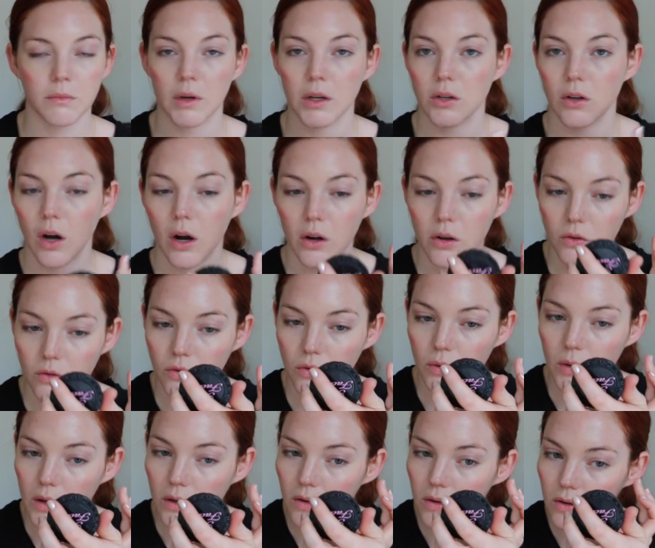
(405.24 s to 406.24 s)
The dog is
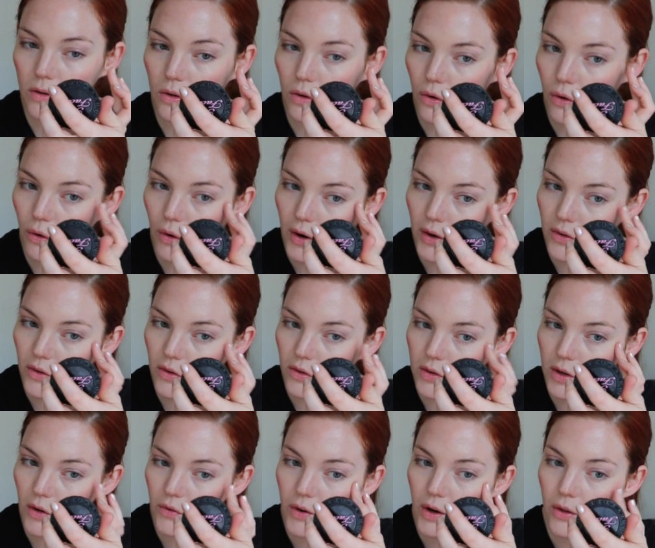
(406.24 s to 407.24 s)
doing crazy
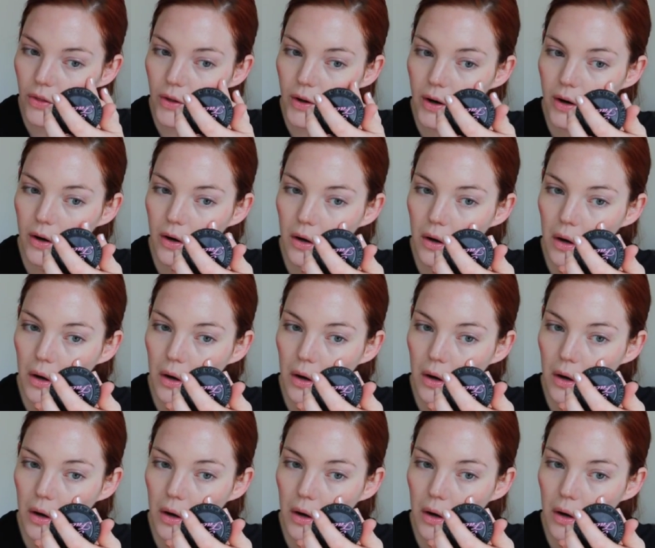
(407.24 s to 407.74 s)
stuff out there.